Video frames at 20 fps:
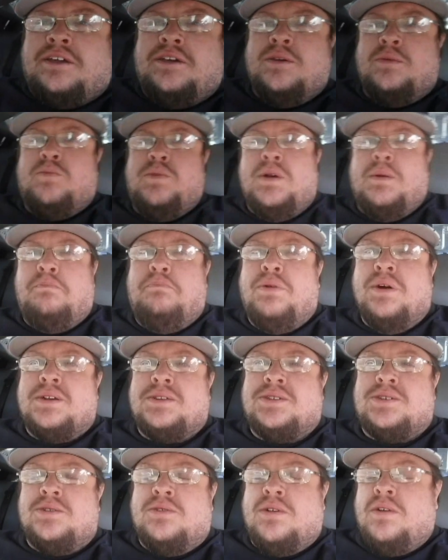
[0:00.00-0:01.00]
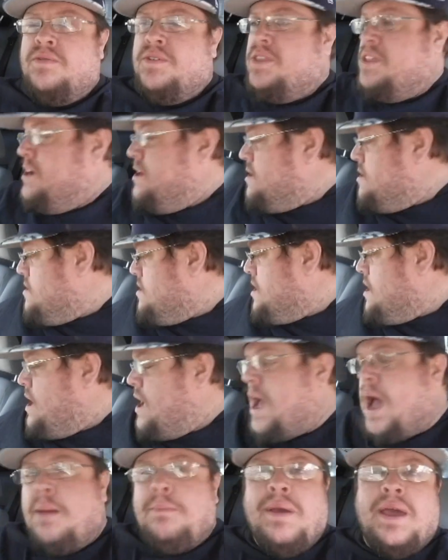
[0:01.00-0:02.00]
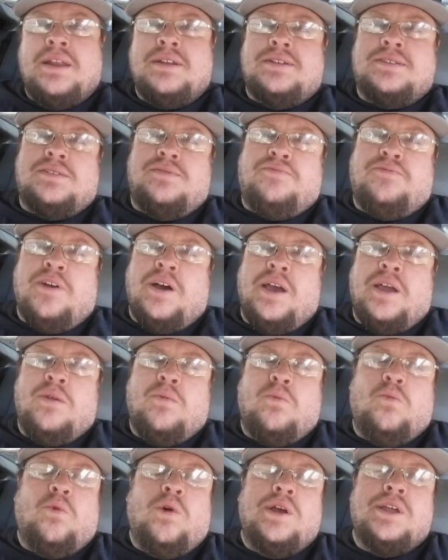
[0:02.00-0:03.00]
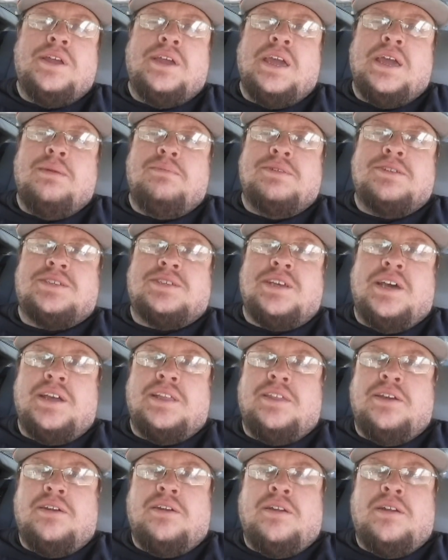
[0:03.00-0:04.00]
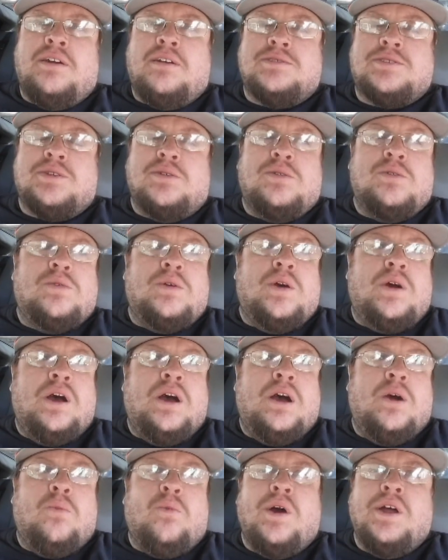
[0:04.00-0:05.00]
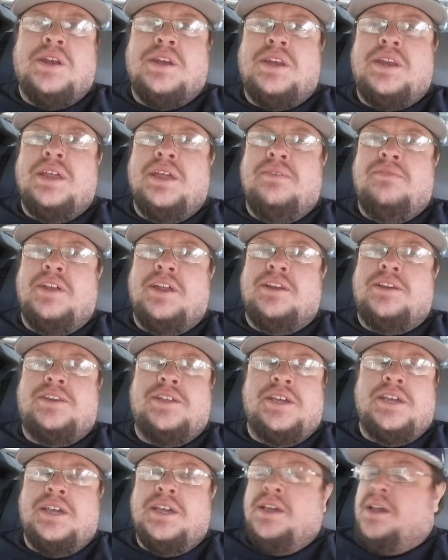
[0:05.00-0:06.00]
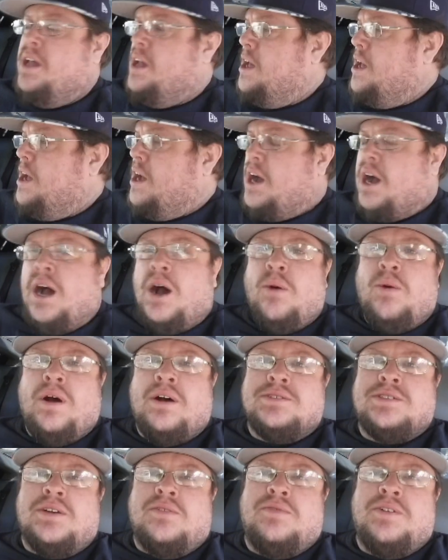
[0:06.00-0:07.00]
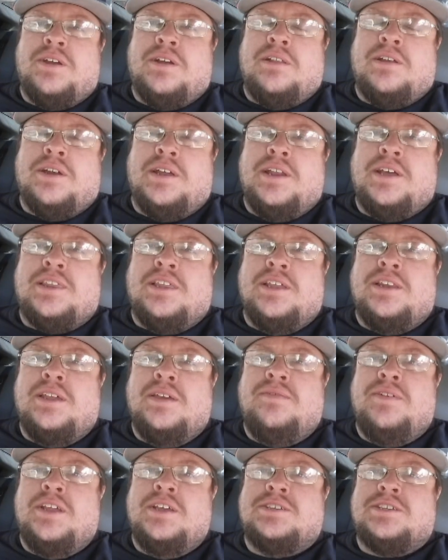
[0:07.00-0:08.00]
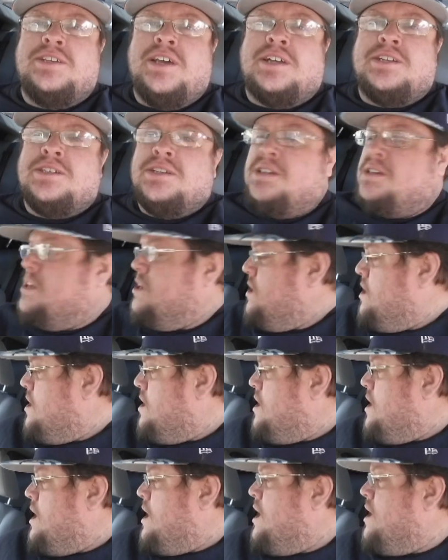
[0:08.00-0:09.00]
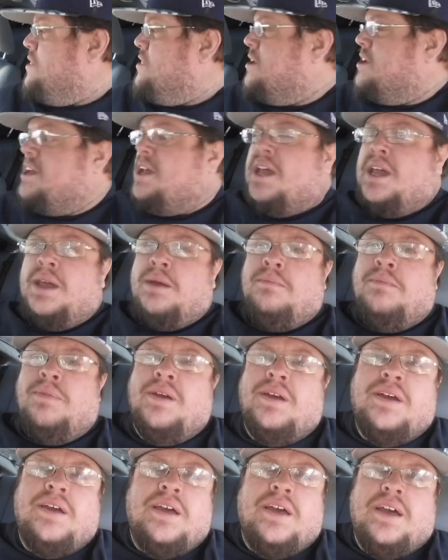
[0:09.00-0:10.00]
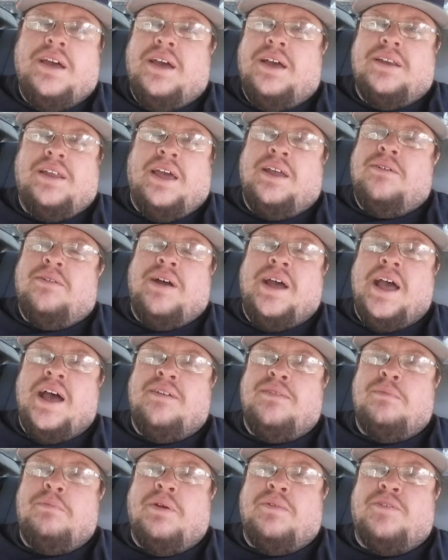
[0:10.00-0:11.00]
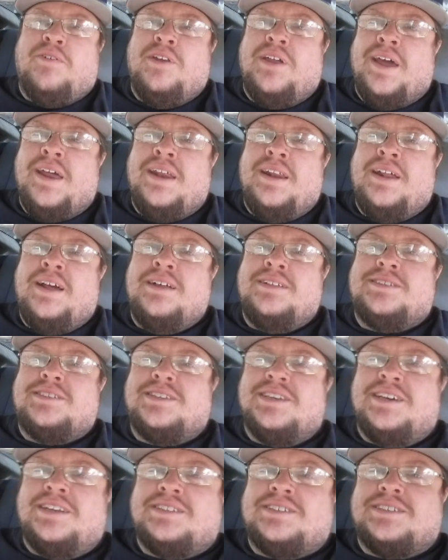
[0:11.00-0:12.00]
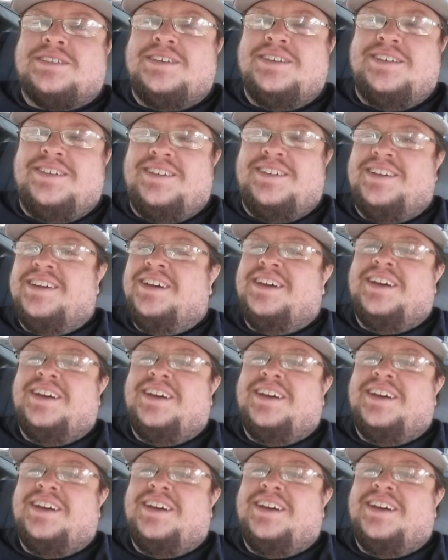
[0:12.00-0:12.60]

out of that Goodwill bookstore over there. I managed to find one game inside there and also uh, one DVD uh, while I was over there looking at the DVD section. Uh, the game, I don't have it, but for 99 cents,